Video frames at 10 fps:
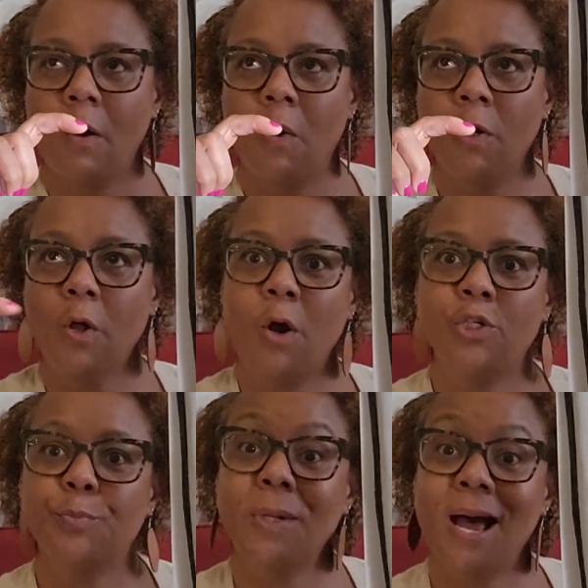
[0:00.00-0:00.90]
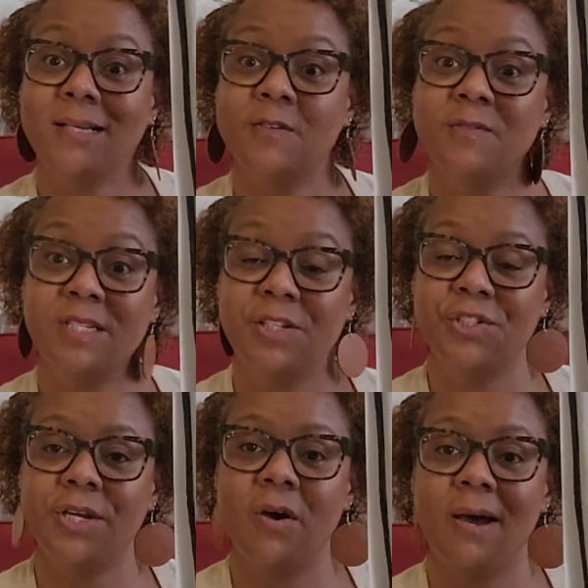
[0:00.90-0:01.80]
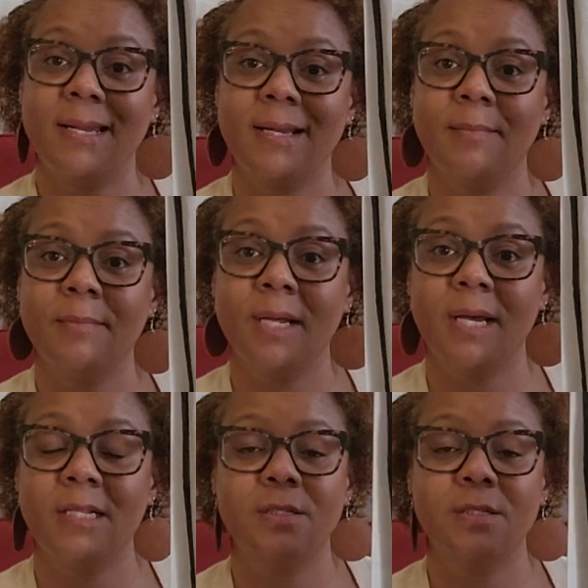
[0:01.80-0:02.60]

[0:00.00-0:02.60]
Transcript: or large blocks of stitching on him done.